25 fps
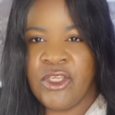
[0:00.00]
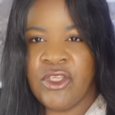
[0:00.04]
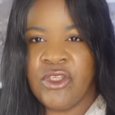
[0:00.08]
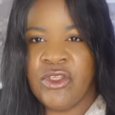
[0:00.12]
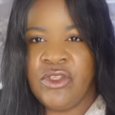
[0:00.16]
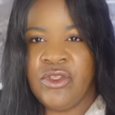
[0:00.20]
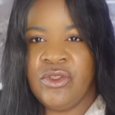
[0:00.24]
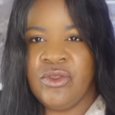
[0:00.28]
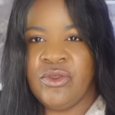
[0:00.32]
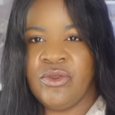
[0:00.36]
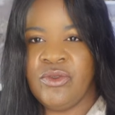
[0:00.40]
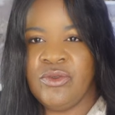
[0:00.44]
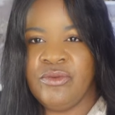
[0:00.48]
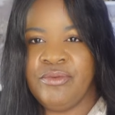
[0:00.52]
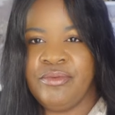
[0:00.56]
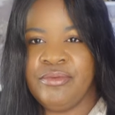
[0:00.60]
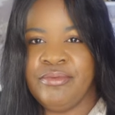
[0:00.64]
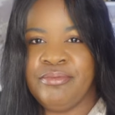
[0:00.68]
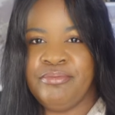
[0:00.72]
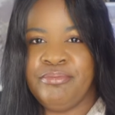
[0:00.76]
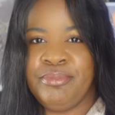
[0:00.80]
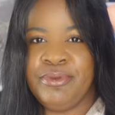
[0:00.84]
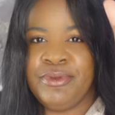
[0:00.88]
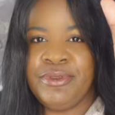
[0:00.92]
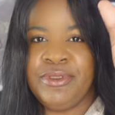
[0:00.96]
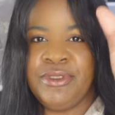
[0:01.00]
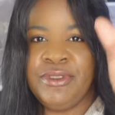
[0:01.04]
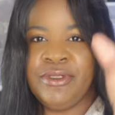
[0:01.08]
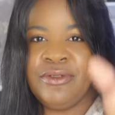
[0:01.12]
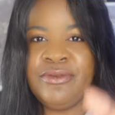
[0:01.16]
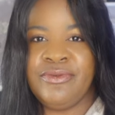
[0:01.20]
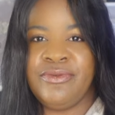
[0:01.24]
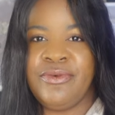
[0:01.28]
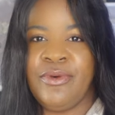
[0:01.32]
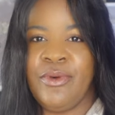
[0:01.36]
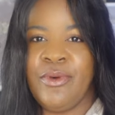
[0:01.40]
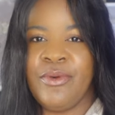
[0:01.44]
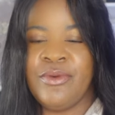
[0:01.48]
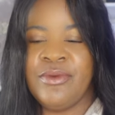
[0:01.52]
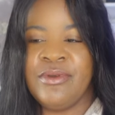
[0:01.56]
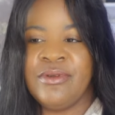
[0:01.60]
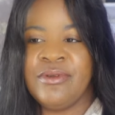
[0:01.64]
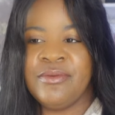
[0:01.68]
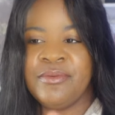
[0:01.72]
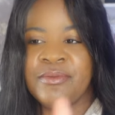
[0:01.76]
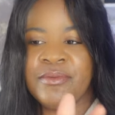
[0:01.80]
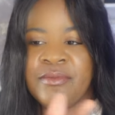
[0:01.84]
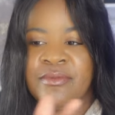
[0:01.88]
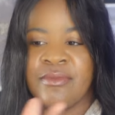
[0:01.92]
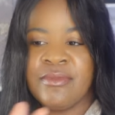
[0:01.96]
you put your phone
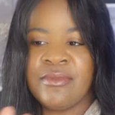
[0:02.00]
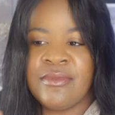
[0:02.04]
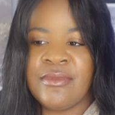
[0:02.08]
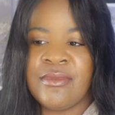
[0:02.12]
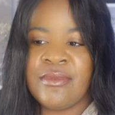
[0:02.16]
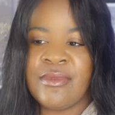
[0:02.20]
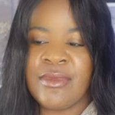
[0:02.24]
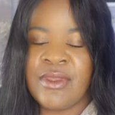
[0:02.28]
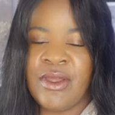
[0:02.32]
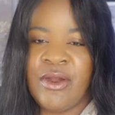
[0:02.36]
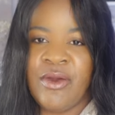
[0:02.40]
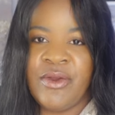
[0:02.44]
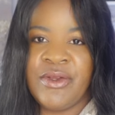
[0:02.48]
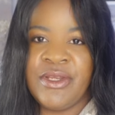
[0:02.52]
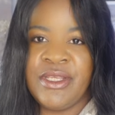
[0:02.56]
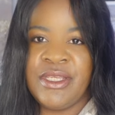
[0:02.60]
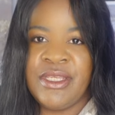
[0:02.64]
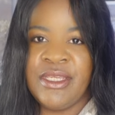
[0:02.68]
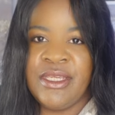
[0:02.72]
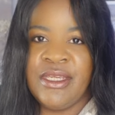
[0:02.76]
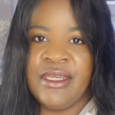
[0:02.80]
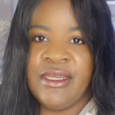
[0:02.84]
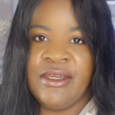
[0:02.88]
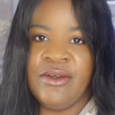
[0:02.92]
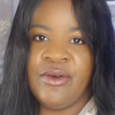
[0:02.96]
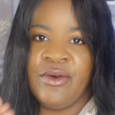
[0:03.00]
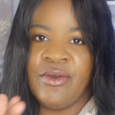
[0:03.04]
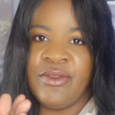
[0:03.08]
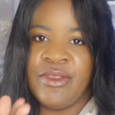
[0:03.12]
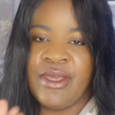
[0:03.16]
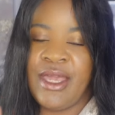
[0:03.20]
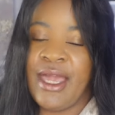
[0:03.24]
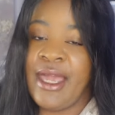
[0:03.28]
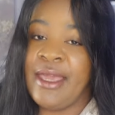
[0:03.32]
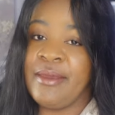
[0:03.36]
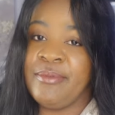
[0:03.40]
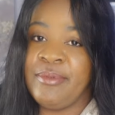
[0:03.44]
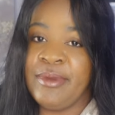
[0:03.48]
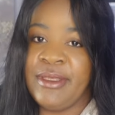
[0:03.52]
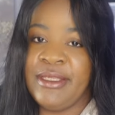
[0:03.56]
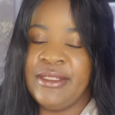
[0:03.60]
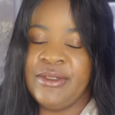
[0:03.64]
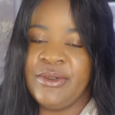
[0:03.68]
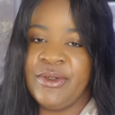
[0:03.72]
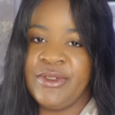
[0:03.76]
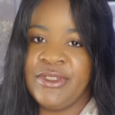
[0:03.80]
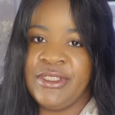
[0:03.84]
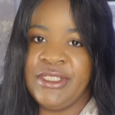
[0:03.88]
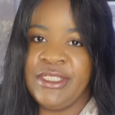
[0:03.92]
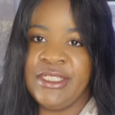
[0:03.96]
on here or the iPad
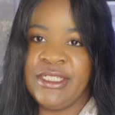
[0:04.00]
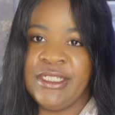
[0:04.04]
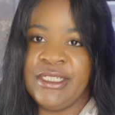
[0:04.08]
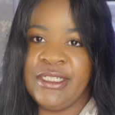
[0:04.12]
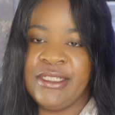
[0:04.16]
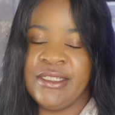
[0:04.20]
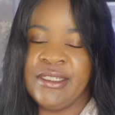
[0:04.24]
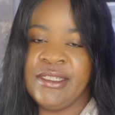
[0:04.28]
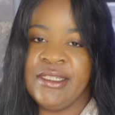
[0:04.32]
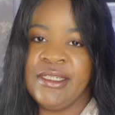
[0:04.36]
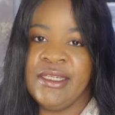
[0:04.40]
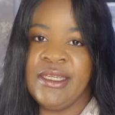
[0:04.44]
on here,